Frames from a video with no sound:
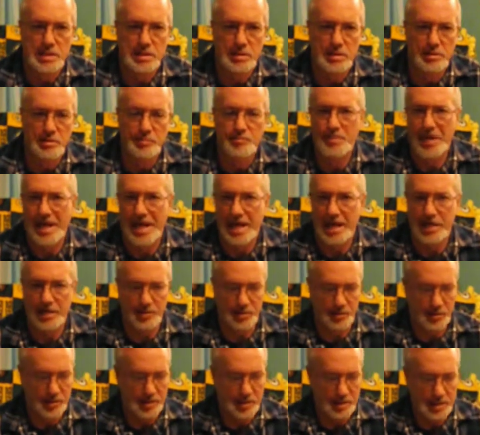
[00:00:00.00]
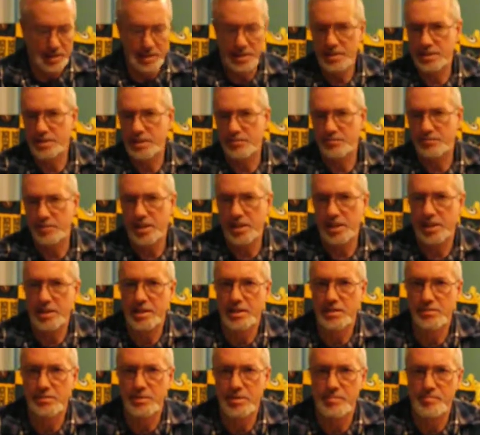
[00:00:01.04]
the path is of
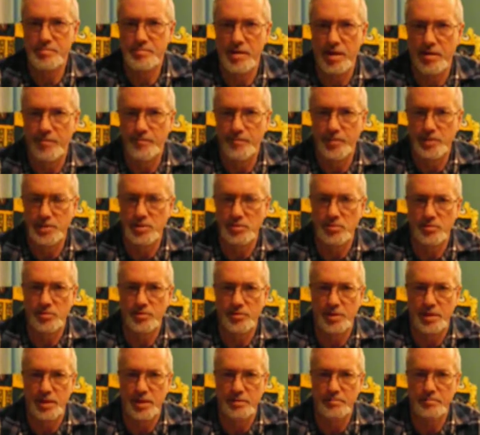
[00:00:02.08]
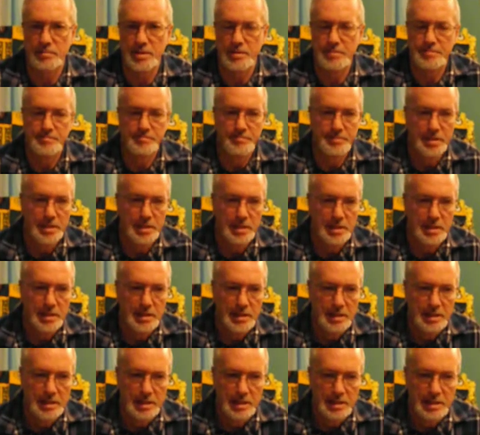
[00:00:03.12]
getting them that physical thing. But
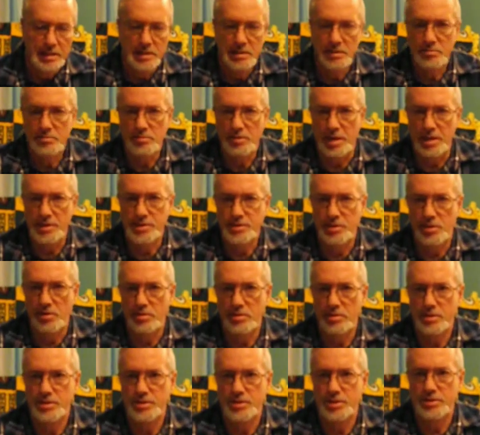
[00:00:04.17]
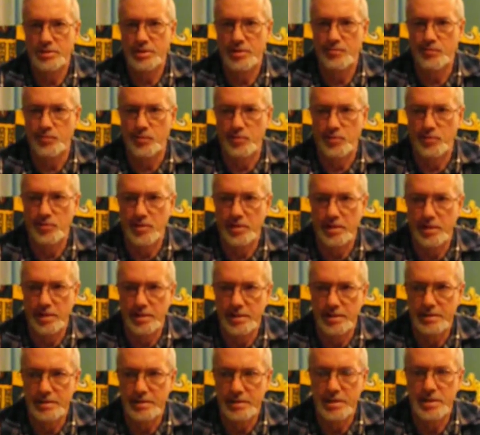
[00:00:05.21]
Christ taught us a different
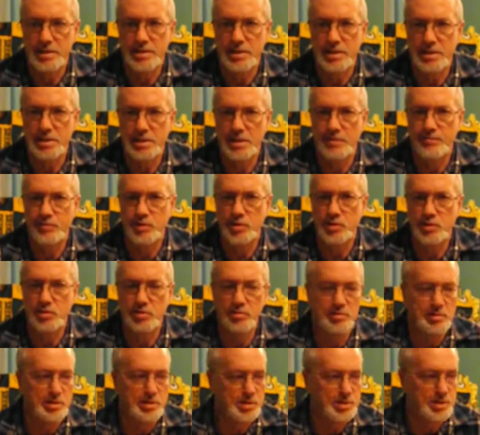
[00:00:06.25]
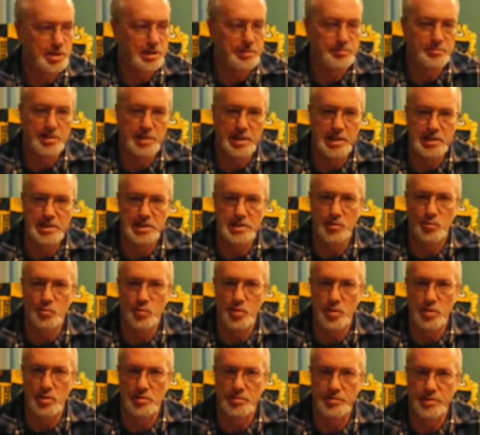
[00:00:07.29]
thing. He says, if you do the same things the
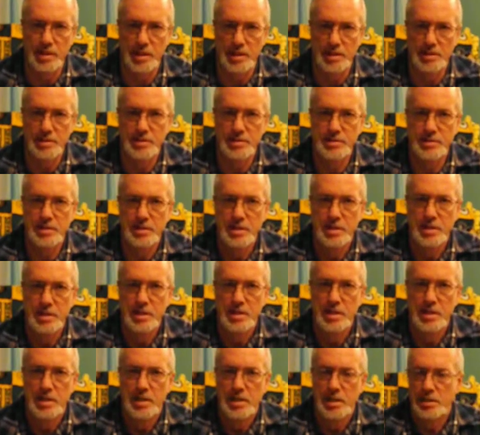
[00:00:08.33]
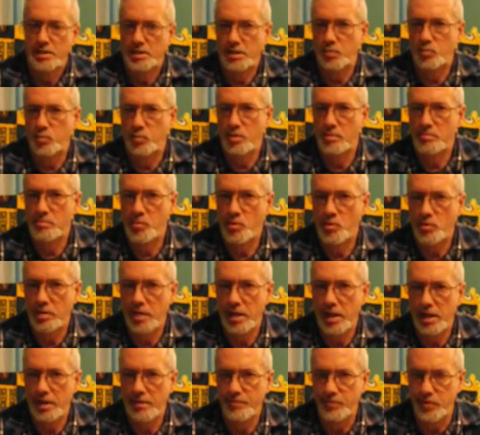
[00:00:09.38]
world does, then what more
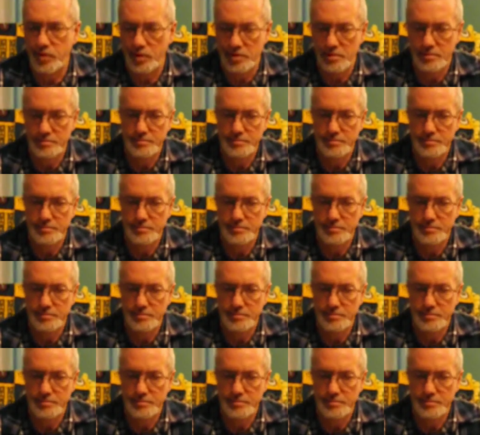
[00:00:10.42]
have you?